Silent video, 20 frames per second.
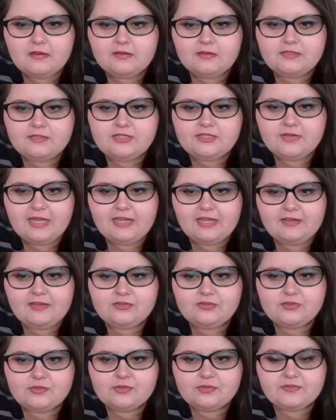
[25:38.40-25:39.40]
Do you get
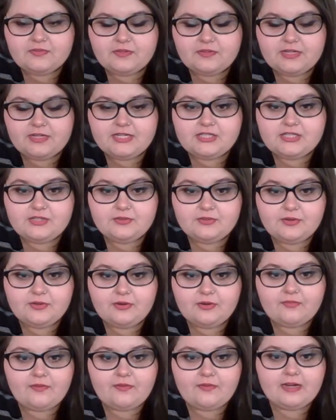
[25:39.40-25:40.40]
new toys for each new
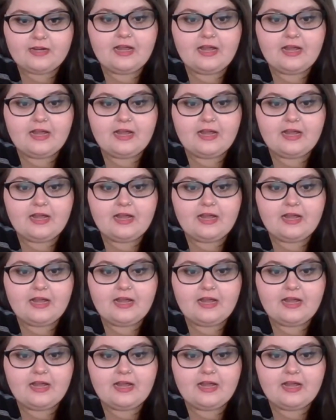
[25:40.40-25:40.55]
girlfriend?